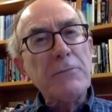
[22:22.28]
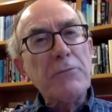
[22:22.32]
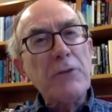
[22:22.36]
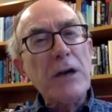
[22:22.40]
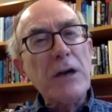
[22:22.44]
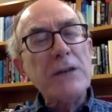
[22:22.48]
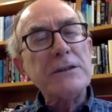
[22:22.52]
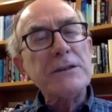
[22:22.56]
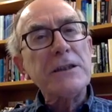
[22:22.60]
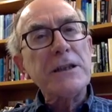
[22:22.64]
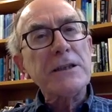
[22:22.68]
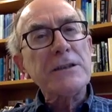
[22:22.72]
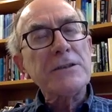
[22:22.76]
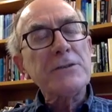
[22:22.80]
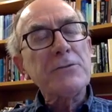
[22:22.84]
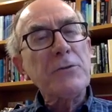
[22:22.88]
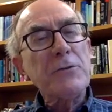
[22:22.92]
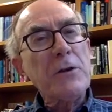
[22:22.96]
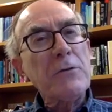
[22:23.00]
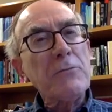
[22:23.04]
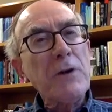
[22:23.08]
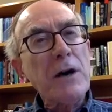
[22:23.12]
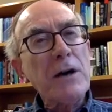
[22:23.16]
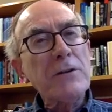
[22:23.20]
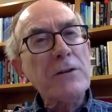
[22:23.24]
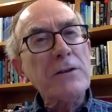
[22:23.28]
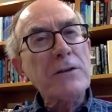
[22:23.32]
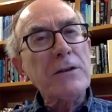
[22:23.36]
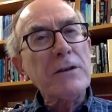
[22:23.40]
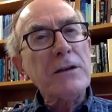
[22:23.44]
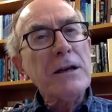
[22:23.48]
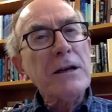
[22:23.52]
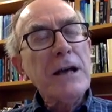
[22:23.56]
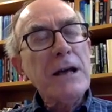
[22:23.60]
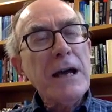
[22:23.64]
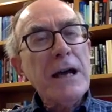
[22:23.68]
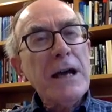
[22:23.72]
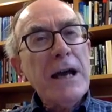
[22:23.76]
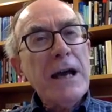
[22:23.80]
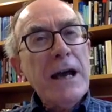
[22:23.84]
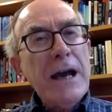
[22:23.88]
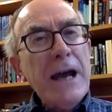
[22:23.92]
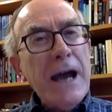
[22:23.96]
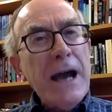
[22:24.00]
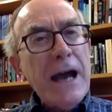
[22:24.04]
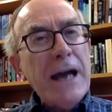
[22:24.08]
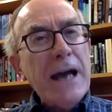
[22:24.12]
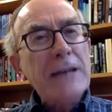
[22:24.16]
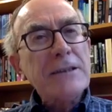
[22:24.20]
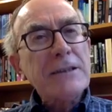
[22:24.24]
projects. We want to
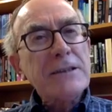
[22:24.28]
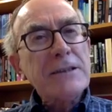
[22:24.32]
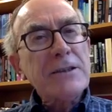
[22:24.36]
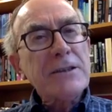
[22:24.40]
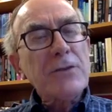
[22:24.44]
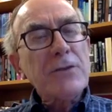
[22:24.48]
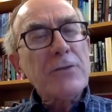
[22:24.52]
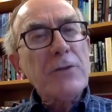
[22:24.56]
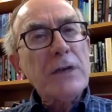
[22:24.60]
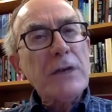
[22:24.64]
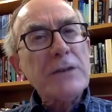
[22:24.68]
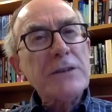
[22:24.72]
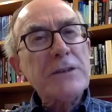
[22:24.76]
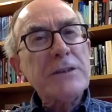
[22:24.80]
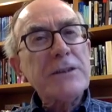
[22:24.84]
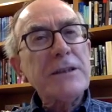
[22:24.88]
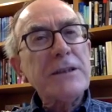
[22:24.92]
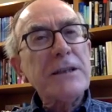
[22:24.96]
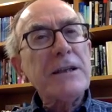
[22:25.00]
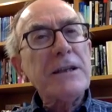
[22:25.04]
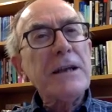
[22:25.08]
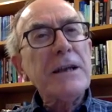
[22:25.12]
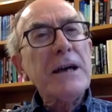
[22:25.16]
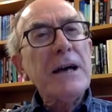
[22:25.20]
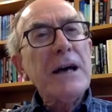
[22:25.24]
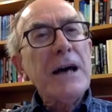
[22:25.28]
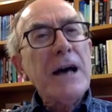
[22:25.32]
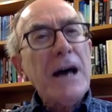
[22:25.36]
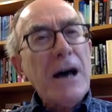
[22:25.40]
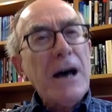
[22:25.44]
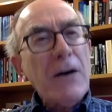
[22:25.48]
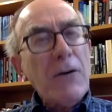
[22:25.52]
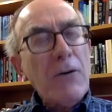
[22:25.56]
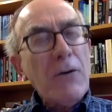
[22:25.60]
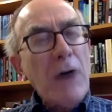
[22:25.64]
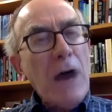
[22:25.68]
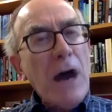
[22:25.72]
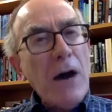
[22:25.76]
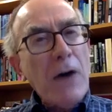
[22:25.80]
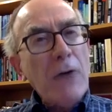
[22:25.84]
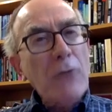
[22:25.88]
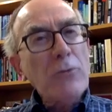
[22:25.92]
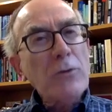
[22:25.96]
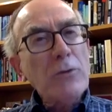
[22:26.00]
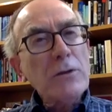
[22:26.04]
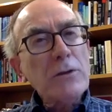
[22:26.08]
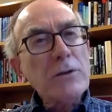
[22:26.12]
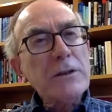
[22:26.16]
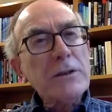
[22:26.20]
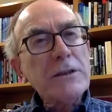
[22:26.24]
ask the question how,
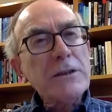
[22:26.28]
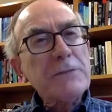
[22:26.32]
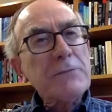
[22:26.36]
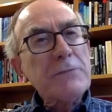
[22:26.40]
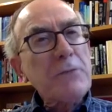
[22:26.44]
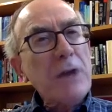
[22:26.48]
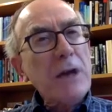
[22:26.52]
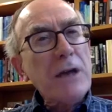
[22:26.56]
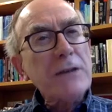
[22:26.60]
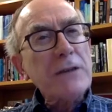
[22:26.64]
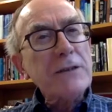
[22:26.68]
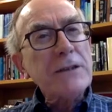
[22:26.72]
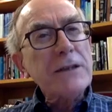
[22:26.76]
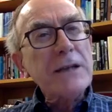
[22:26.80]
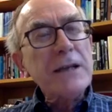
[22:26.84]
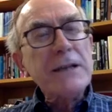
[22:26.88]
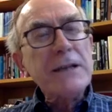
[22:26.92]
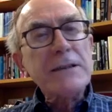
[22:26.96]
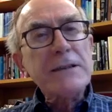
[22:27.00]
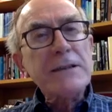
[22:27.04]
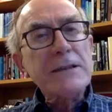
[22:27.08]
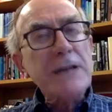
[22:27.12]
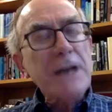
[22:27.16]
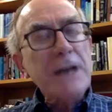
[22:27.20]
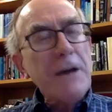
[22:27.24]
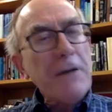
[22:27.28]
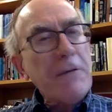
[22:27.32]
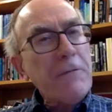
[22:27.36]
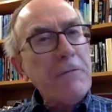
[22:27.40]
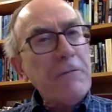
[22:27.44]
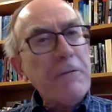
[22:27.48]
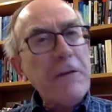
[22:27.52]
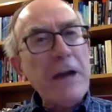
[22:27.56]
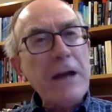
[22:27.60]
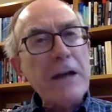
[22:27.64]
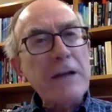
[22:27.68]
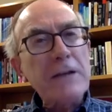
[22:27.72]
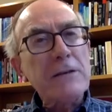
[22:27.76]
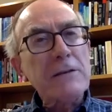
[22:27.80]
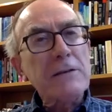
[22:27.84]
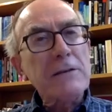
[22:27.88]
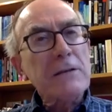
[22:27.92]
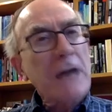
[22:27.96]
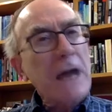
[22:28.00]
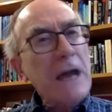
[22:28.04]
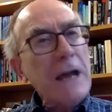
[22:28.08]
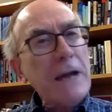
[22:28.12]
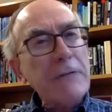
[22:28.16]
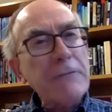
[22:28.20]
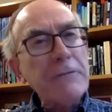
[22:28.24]
will these projects affect
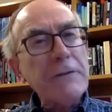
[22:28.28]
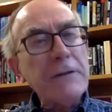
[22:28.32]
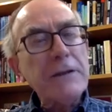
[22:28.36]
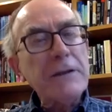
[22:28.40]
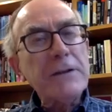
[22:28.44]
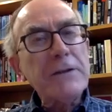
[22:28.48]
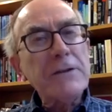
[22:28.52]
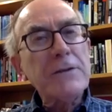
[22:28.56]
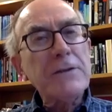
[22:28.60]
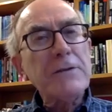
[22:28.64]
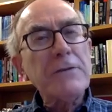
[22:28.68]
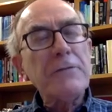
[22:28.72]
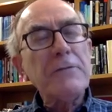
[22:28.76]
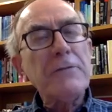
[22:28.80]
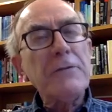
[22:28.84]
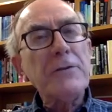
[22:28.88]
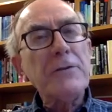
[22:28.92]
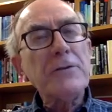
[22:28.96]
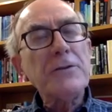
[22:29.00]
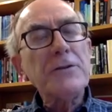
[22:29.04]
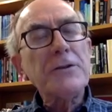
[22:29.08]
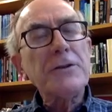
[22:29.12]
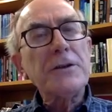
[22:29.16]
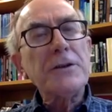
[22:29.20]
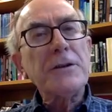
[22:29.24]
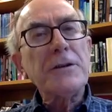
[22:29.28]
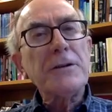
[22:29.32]
life into the future?